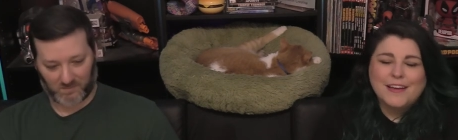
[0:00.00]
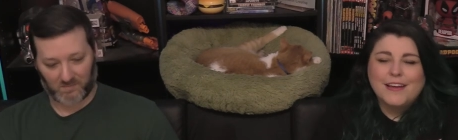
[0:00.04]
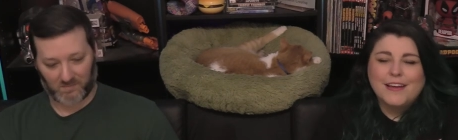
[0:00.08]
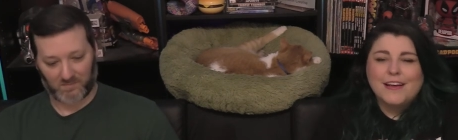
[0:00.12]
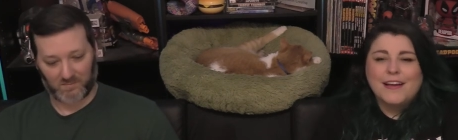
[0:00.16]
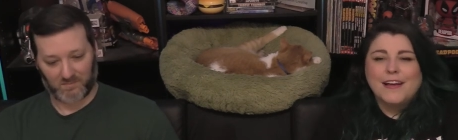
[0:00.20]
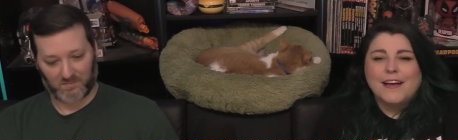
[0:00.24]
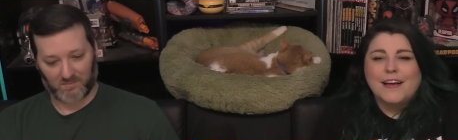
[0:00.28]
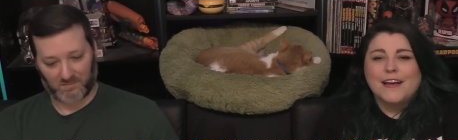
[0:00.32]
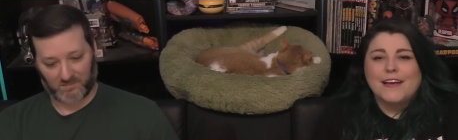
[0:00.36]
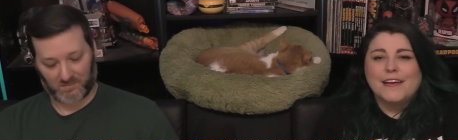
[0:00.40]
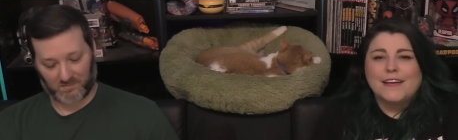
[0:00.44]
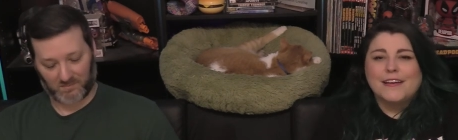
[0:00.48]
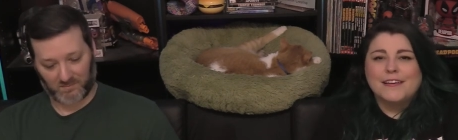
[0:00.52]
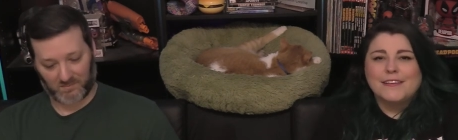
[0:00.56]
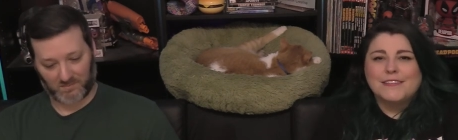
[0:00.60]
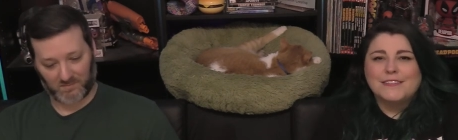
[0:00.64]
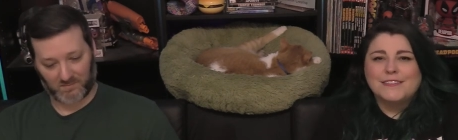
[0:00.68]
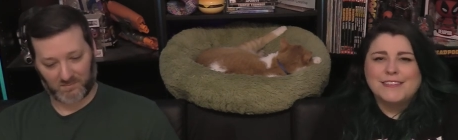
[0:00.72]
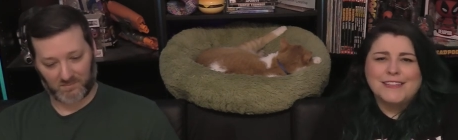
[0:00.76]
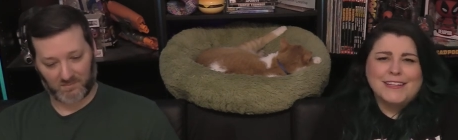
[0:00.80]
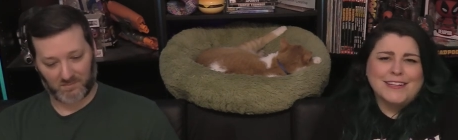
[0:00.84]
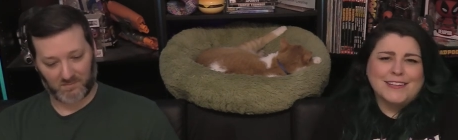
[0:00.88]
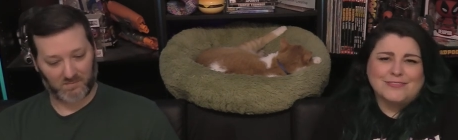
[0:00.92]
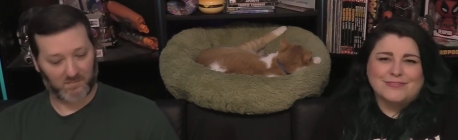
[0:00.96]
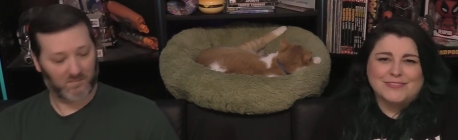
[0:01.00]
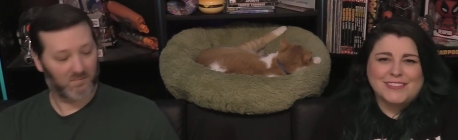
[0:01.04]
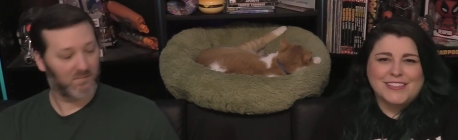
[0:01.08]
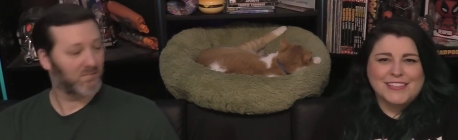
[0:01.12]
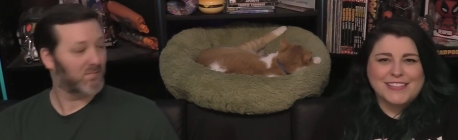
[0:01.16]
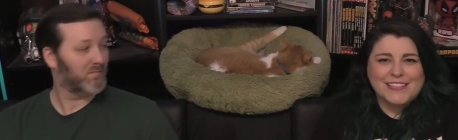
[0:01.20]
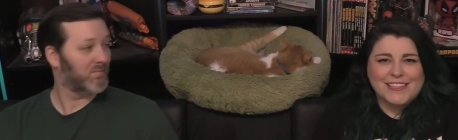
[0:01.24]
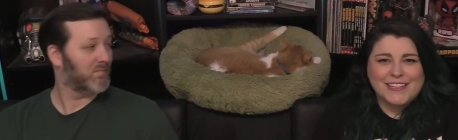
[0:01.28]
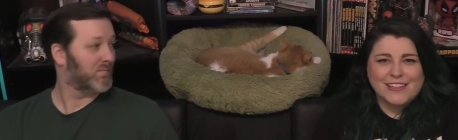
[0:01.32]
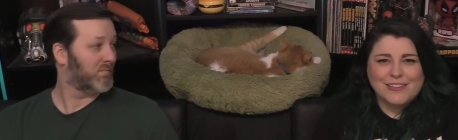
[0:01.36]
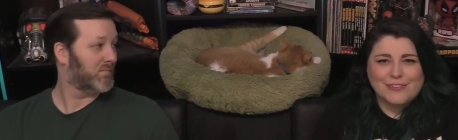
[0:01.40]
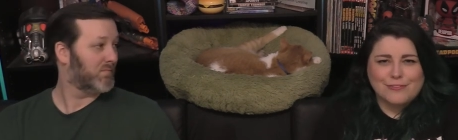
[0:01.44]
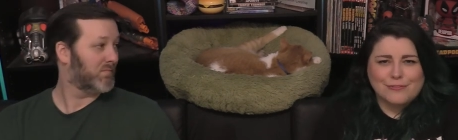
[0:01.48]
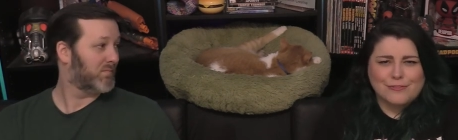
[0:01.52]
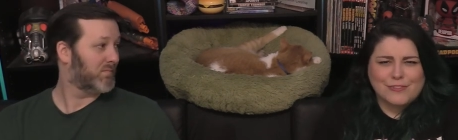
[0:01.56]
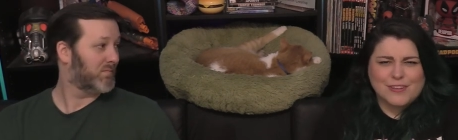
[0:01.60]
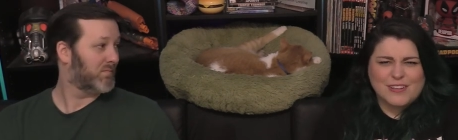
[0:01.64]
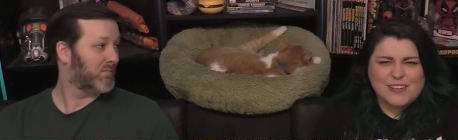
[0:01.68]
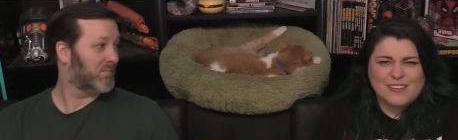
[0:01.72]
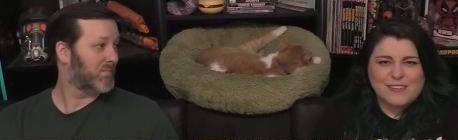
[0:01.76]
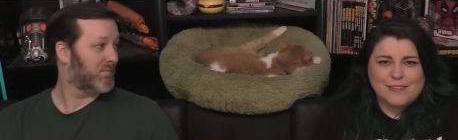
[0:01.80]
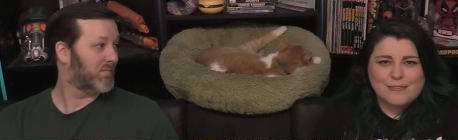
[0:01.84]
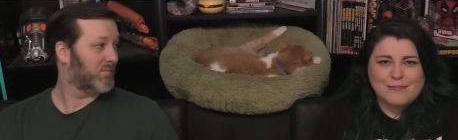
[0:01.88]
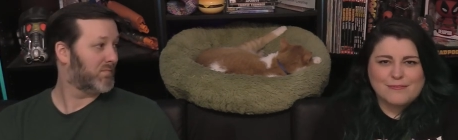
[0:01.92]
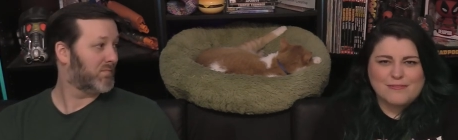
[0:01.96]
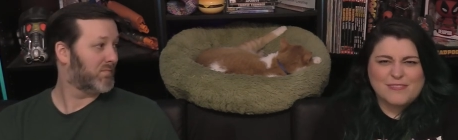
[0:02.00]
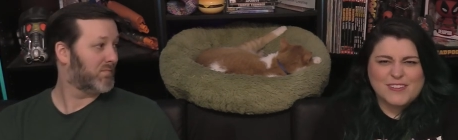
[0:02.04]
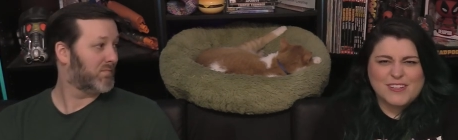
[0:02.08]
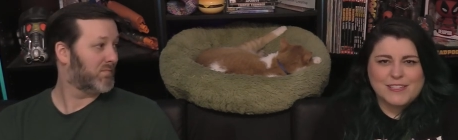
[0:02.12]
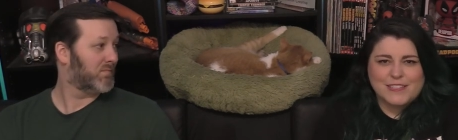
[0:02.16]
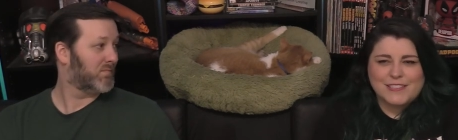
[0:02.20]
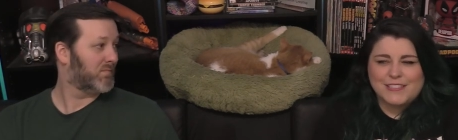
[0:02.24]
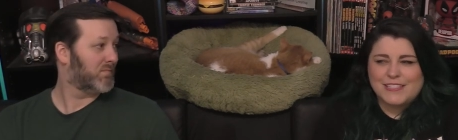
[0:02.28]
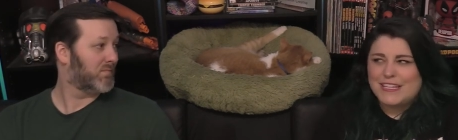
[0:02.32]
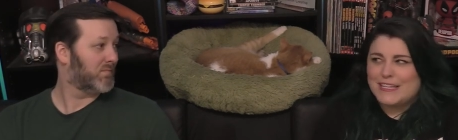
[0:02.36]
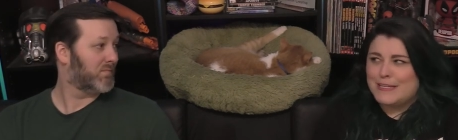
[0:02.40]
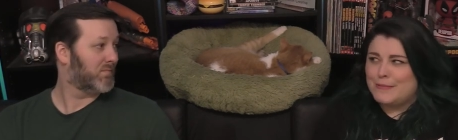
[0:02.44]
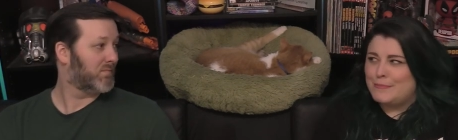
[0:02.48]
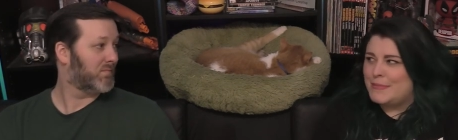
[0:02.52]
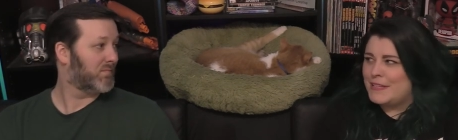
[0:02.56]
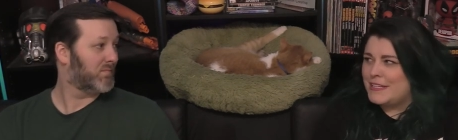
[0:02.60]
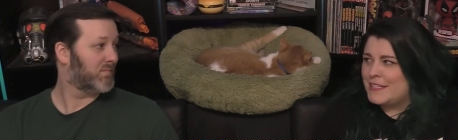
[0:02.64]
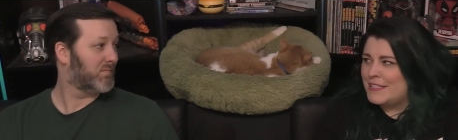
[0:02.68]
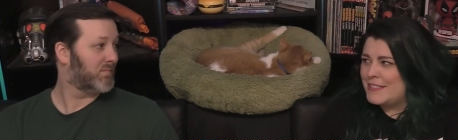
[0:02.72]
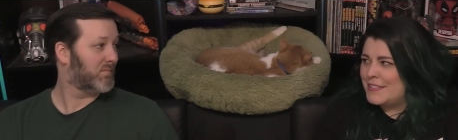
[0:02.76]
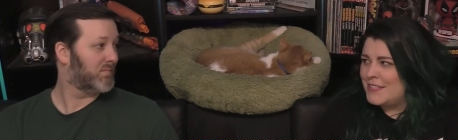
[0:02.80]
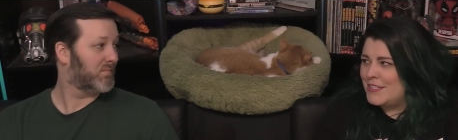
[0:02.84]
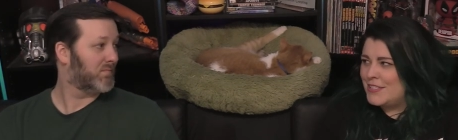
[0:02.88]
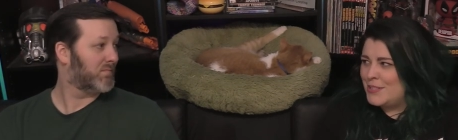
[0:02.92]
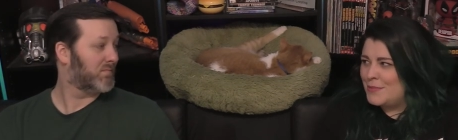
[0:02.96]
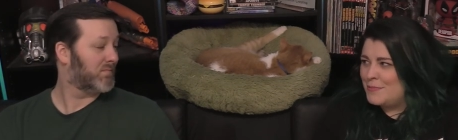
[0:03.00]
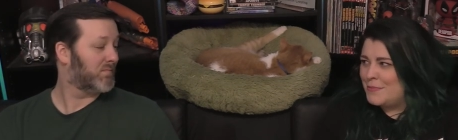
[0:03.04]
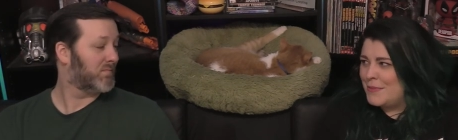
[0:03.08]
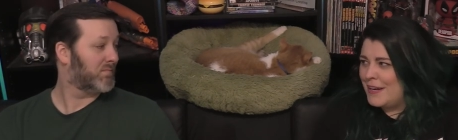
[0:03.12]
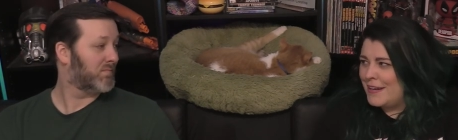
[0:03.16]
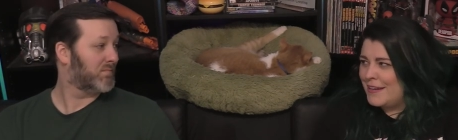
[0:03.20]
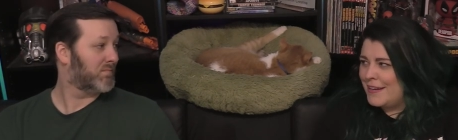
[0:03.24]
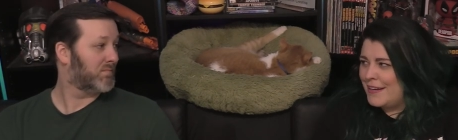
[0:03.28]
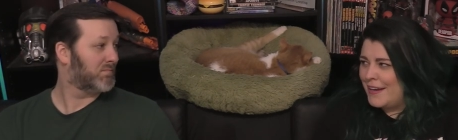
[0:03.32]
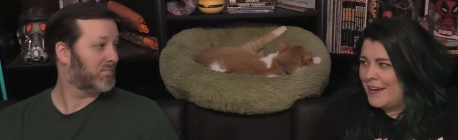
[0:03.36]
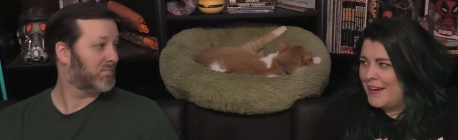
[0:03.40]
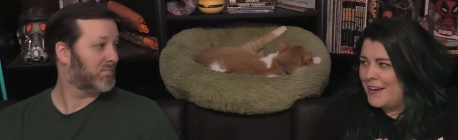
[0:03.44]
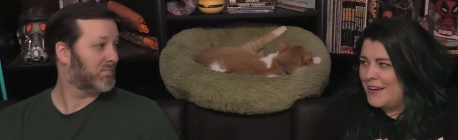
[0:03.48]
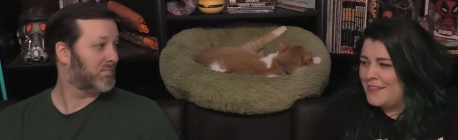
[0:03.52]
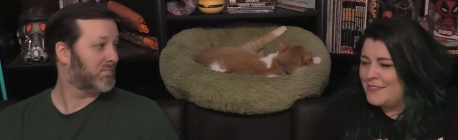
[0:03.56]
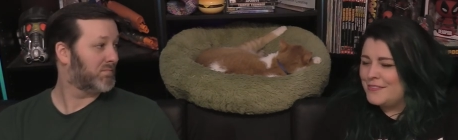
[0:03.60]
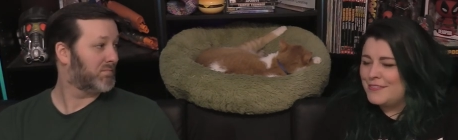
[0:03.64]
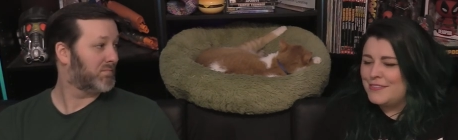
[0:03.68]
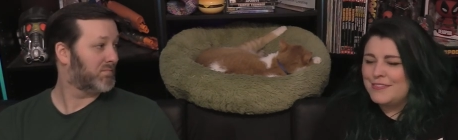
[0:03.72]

Speaker 1: and yeah, any other fun fun tidbits that you might have.